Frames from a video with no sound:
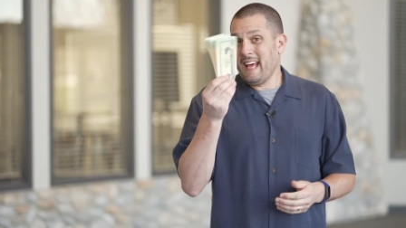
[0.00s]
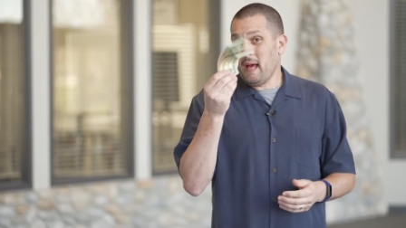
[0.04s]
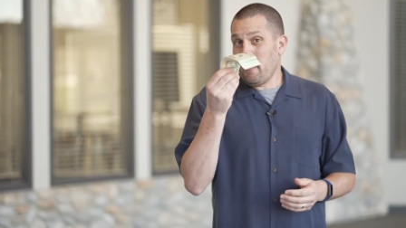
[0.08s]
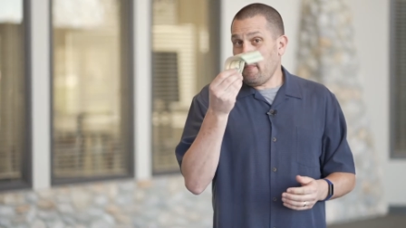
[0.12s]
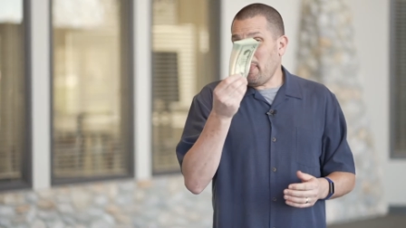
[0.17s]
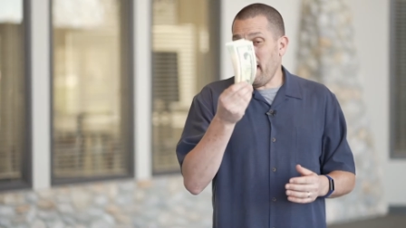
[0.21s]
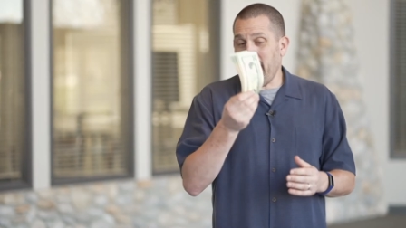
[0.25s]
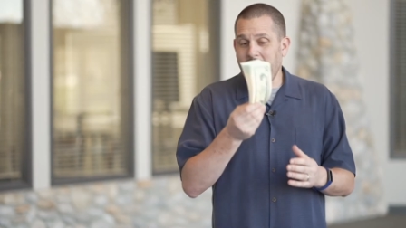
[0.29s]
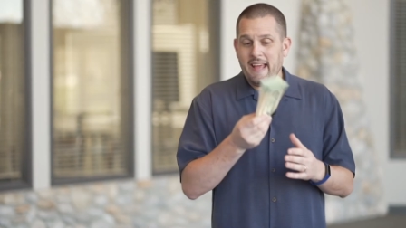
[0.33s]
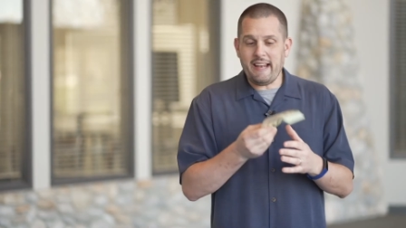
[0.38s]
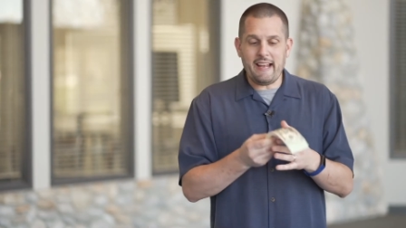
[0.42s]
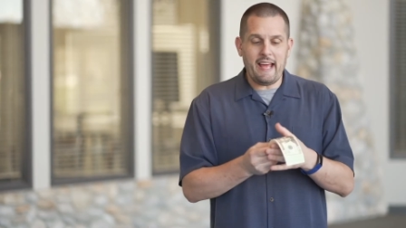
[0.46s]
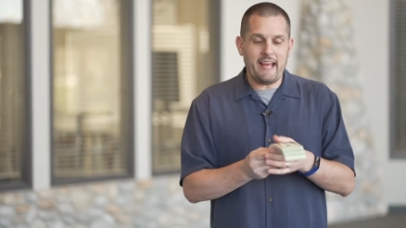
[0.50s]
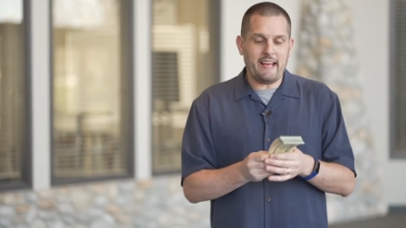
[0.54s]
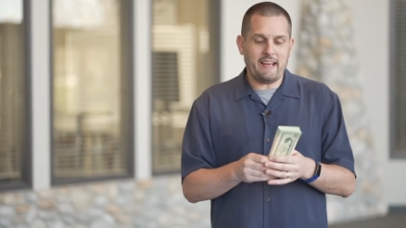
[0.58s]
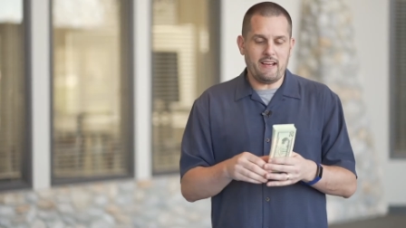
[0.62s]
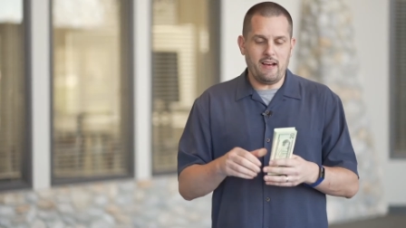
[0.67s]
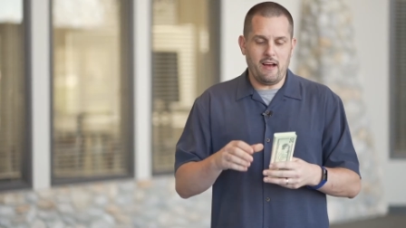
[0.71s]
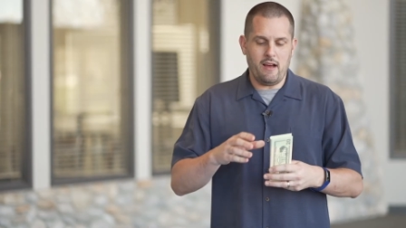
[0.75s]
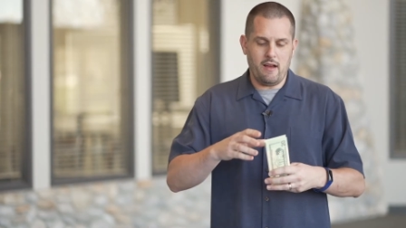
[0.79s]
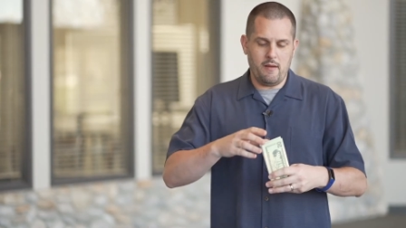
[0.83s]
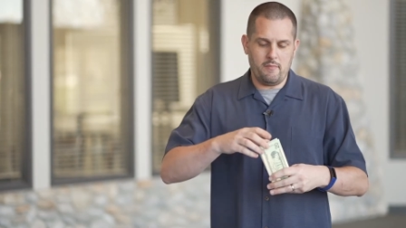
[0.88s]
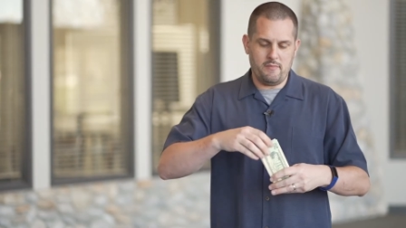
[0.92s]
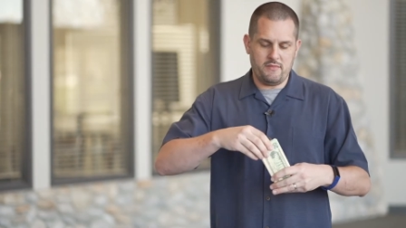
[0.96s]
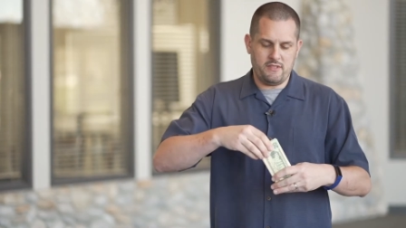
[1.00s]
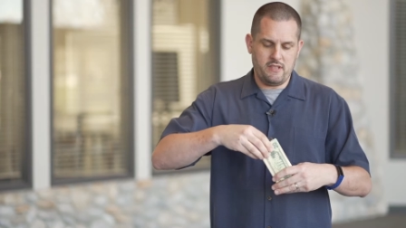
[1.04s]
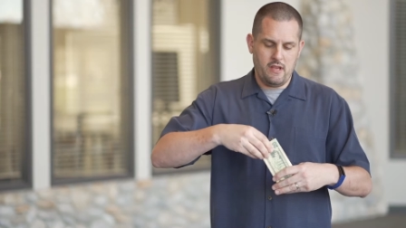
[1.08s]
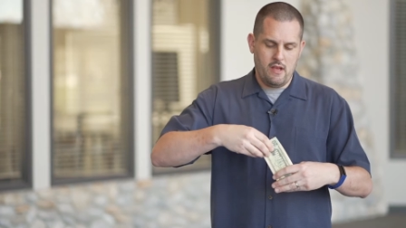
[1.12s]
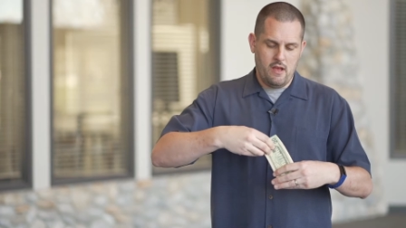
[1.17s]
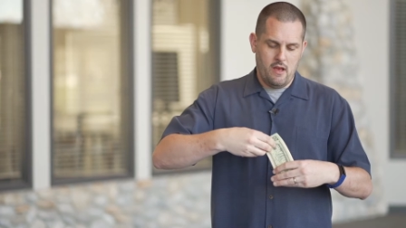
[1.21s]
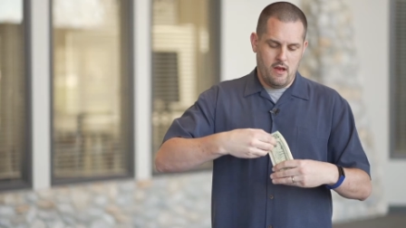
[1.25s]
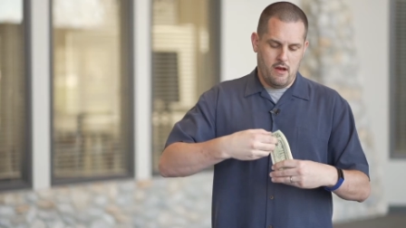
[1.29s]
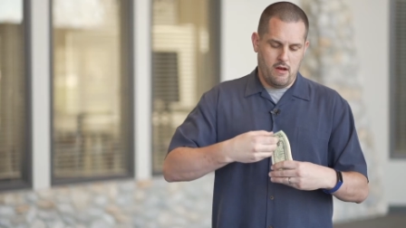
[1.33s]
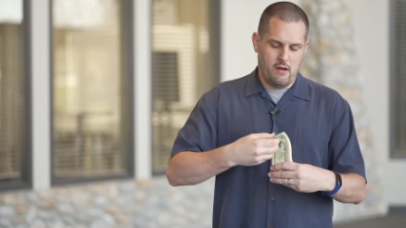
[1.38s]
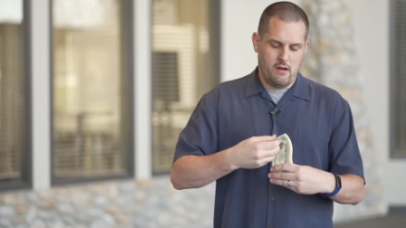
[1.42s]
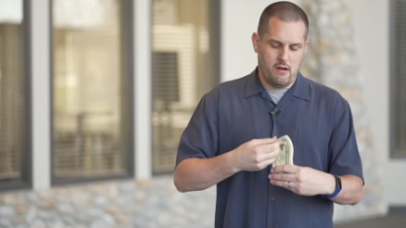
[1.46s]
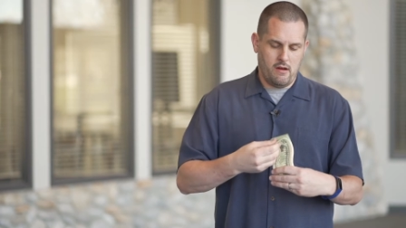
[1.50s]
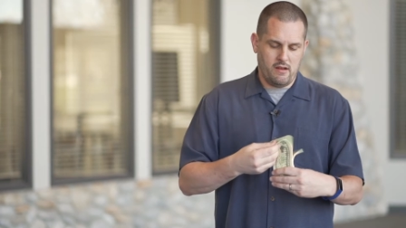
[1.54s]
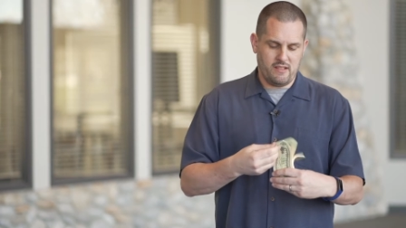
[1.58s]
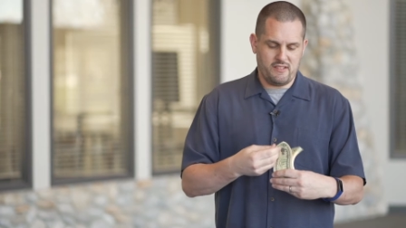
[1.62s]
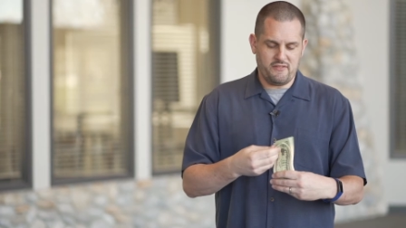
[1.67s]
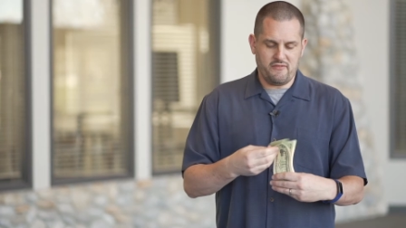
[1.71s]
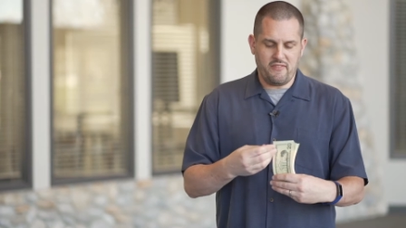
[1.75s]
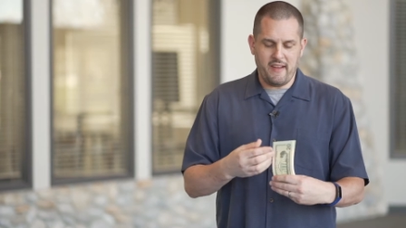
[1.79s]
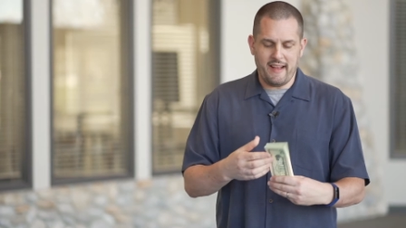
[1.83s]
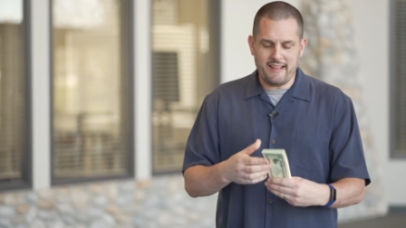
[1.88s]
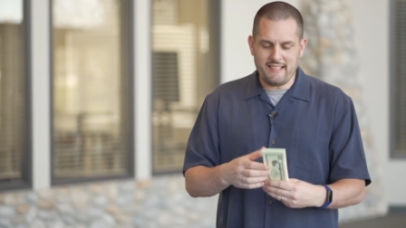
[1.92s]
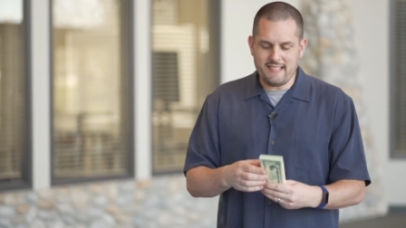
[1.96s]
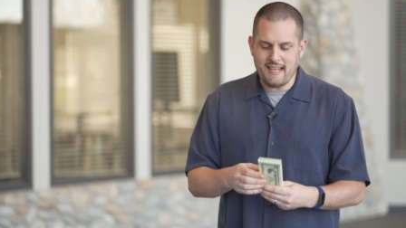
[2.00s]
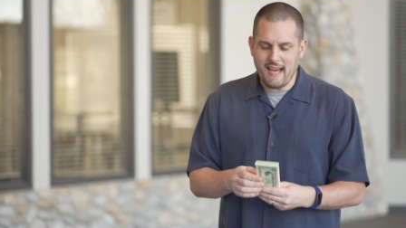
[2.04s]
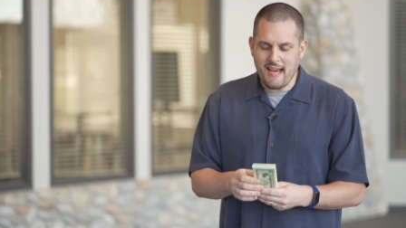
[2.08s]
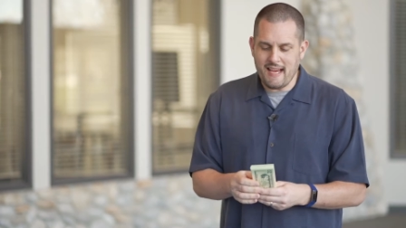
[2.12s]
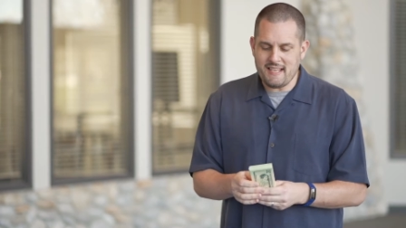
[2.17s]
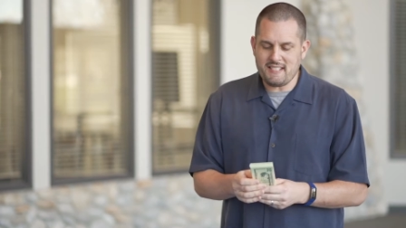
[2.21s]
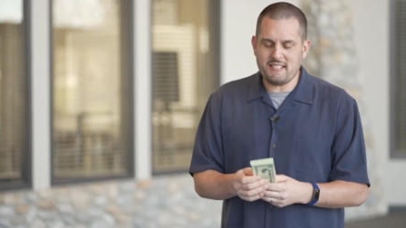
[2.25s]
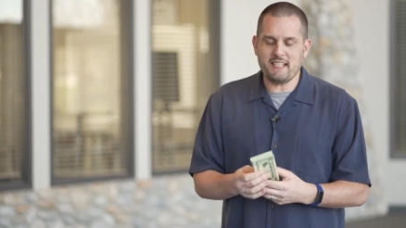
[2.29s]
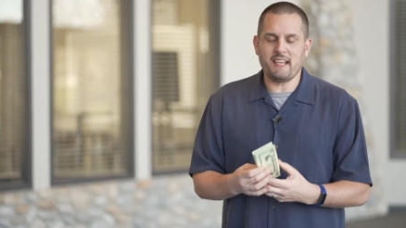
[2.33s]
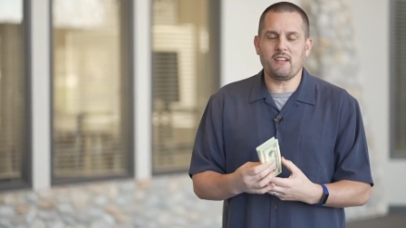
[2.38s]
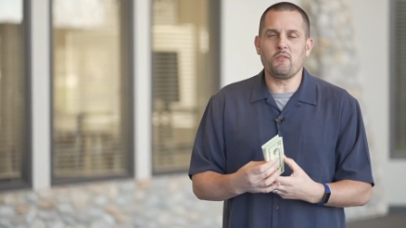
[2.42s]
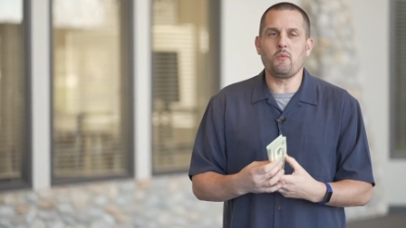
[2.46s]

payday comes, oh, it's fantastic,